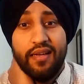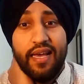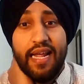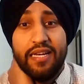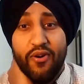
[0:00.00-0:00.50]

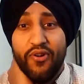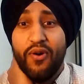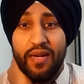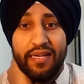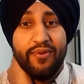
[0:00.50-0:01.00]
and I don't know
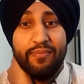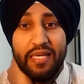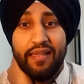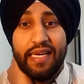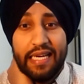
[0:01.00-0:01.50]
what it would be
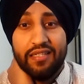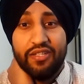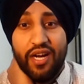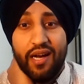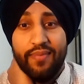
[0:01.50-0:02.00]
like as a
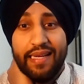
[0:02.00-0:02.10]
job.